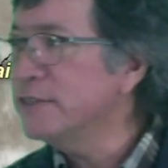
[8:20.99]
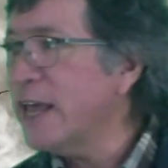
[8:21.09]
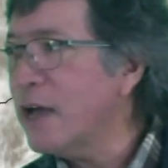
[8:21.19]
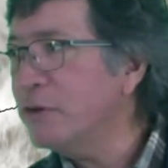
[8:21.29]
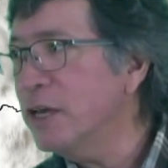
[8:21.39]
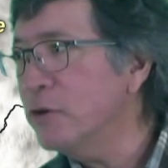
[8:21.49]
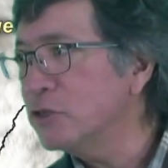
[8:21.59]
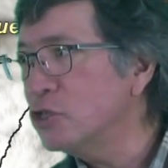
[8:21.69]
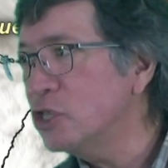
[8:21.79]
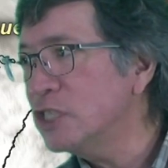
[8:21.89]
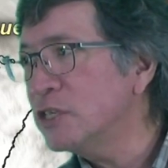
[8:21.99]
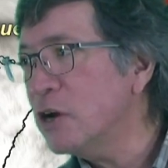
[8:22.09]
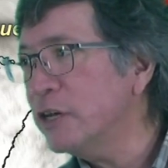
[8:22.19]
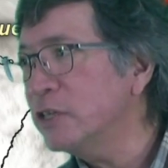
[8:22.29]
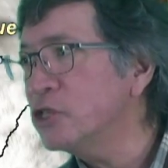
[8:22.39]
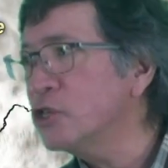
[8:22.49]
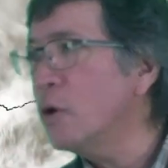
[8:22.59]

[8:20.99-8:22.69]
is down here. It's just starting to